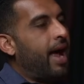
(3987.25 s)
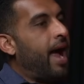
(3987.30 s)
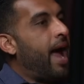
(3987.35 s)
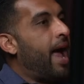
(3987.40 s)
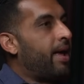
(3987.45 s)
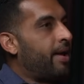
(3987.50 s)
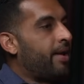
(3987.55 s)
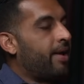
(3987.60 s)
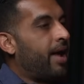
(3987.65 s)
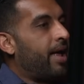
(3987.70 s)

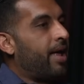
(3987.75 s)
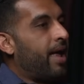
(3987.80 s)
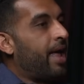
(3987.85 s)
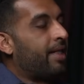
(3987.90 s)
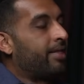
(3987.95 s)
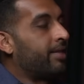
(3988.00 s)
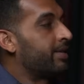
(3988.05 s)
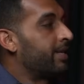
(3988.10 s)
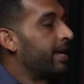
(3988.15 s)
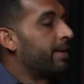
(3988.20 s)
I
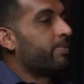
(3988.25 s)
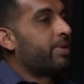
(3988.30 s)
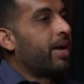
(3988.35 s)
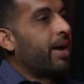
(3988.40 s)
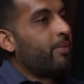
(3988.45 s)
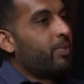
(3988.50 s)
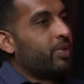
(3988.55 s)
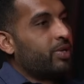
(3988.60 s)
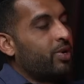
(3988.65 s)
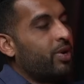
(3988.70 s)
at the same
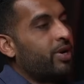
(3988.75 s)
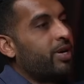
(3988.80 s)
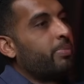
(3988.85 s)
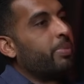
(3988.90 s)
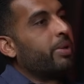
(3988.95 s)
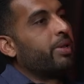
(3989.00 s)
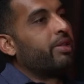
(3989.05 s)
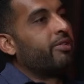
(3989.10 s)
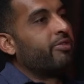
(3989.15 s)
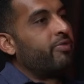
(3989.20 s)
time, we start
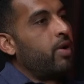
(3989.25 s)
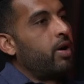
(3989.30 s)
to build the